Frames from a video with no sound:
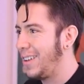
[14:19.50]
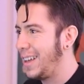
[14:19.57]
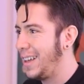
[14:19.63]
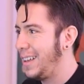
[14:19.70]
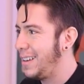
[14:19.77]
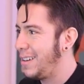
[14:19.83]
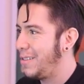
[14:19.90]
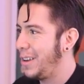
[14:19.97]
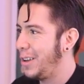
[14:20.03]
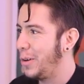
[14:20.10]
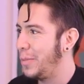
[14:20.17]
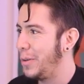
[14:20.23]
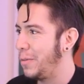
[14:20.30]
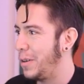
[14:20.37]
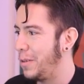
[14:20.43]
Okay, it already
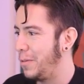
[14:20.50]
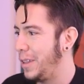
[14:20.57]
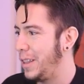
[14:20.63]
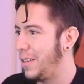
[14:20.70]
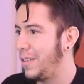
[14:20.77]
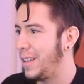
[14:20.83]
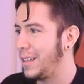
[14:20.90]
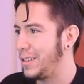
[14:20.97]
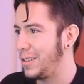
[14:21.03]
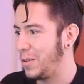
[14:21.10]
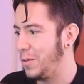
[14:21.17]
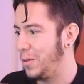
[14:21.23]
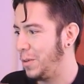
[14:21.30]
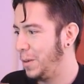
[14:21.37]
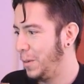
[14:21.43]
opened 1 window. That's
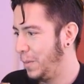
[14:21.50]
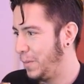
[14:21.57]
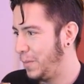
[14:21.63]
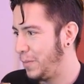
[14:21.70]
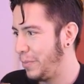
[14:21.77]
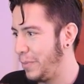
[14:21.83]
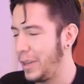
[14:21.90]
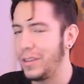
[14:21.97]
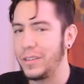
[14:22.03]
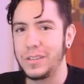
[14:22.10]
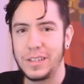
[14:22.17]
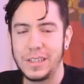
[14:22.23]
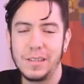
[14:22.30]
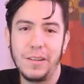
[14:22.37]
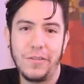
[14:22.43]
cool, because
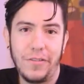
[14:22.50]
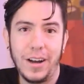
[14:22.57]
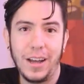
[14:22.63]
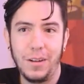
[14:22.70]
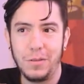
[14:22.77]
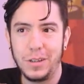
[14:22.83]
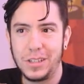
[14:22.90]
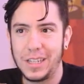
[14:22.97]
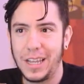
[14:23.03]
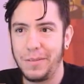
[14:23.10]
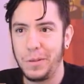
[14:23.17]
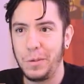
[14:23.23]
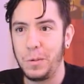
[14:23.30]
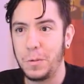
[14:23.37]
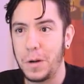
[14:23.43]
the file was
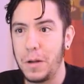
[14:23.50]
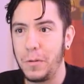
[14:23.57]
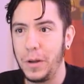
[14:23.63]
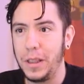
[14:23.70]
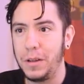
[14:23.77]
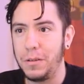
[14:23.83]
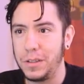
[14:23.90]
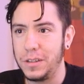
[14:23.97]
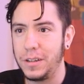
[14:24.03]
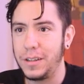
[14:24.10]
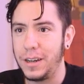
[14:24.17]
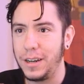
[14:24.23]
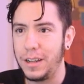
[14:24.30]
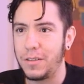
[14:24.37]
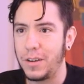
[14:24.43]
saved with 1 window. It's not
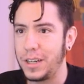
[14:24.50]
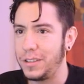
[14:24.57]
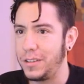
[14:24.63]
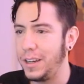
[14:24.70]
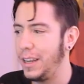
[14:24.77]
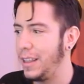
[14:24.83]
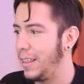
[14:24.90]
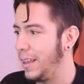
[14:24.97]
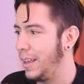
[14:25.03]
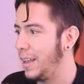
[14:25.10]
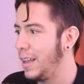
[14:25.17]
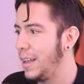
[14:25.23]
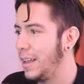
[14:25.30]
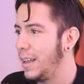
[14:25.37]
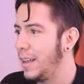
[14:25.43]
that it crashed or anything.
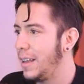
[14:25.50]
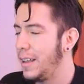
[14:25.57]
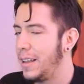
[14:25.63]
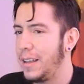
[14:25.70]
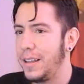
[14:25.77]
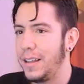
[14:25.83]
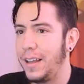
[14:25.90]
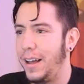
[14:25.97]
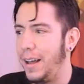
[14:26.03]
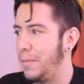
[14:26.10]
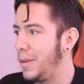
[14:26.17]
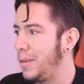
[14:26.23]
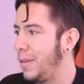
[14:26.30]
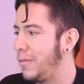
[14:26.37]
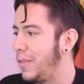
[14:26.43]

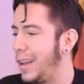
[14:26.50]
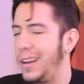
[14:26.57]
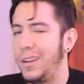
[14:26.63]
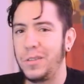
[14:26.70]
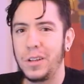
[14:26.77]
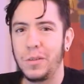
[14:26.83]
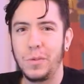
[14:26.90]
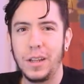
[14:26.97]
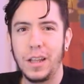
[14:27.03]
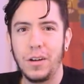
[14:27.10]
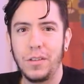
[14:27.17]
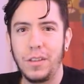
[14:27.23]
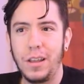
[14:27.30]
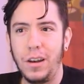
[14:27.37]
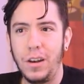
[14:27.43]
Maybe if I loaded
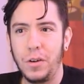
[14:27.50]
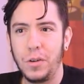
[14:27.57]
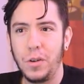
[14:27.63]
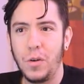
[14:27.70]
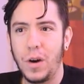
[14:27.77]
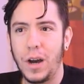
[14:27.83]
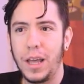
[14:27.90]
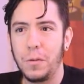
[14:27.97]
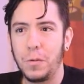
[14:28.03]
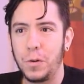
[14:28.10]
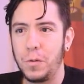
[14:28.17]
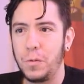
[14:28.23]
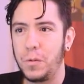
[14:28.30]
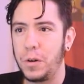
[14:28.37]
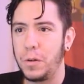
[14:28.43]
without the load UI,
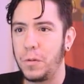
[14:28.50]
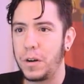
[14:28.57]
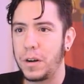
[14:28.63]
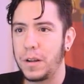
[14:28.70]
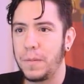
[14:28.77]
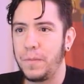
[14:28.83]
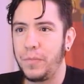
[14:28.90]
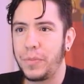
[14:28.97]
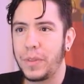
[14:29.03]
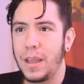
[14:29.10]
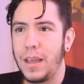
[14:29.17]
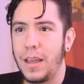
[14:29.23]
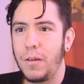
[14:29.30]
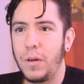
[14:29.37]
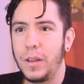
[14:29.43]
would it work?
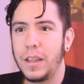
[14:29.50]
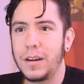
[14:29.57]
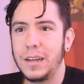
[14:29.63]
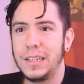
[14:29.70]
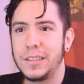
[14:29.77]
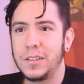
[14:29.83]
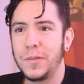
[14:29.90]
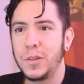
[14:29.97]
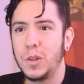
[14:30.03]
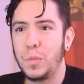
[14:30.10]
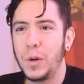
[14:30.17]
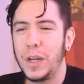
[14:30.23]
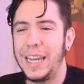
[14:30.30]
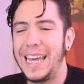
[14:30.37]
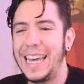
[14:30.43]
When the release of
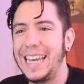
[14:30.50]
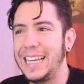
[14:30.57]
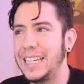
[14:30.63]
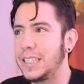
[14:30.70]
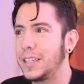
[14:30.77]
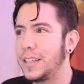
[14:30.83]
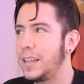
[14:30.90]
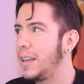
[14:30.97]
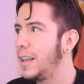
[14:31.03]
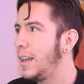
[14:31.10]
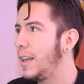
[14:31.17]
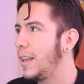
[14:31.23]
2.8?